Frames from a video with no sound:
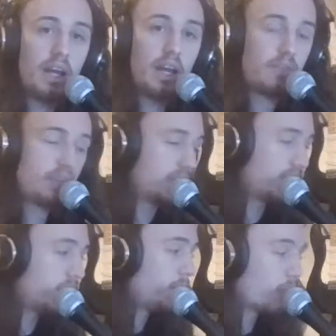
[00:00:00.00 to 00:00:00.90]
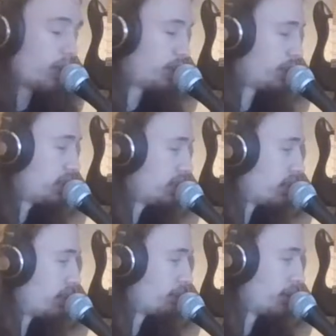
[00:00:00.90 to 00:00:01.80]
If there's more questions,
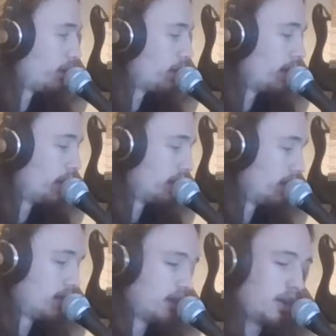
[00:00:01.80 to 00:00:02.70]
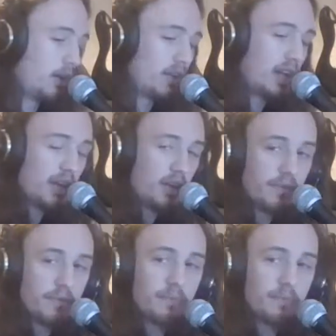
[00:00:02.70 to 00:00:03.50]
I'm gonna head off.